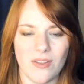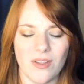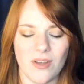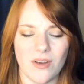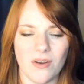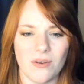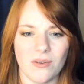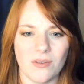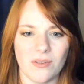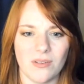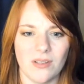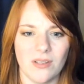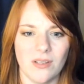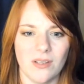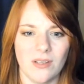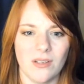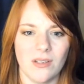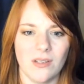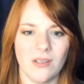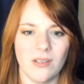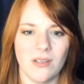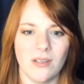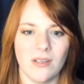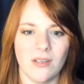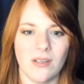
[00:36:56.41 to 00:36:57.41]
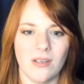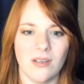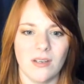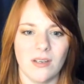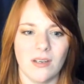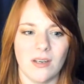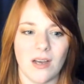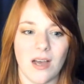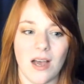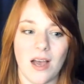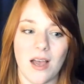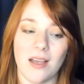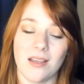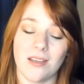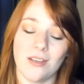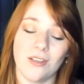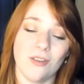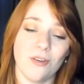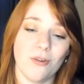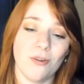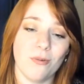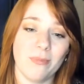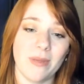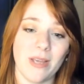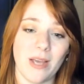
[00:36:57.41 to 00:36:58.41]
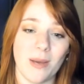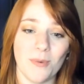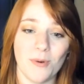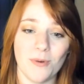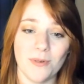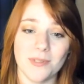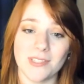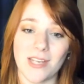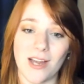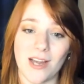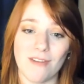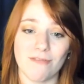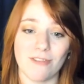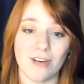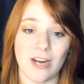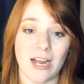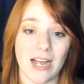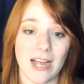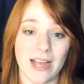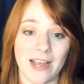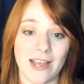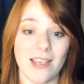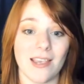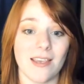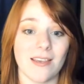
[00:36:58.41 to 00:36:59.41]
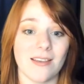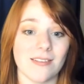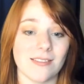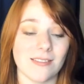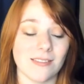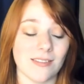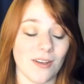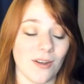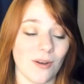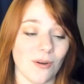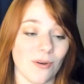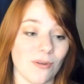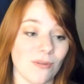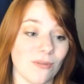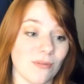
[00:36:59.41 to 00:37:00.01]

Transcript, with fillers: although uh, you know me, I'm always down for a hike. So.